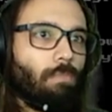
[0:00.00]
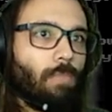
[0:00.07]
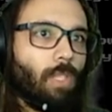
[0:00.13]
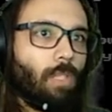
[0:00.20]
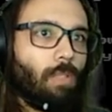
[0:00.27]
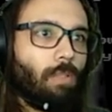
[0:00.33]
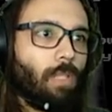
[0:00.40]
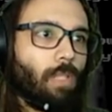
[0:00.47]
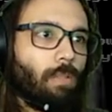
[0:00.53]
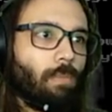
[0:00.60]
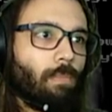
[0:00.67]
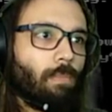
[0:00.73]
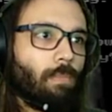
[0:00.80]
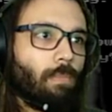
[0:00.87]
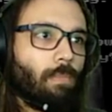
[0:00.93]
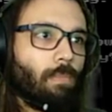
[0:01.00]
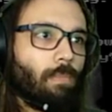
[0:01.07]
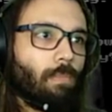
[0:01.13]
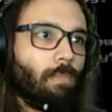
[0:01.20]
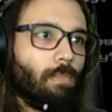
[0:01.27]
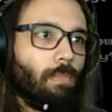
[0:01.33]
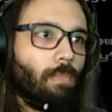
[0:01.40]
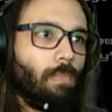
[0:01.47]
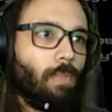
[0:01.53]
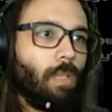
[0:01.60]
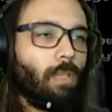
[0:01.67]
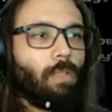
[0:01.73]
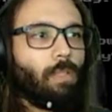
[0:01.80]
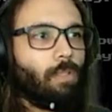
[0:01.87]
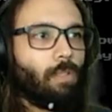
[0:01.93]
Alright. Yeah,
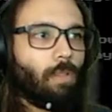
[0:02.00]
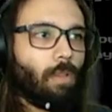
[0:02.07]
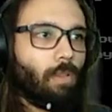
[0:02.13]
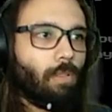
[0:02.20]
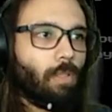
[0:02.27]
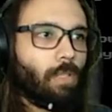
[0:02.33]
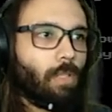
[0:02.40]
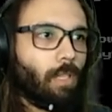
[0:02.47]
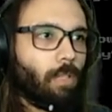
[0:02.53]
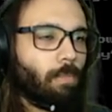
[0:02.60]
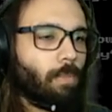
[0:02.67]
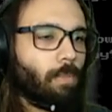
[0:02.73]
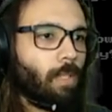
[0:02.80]
it's all the same.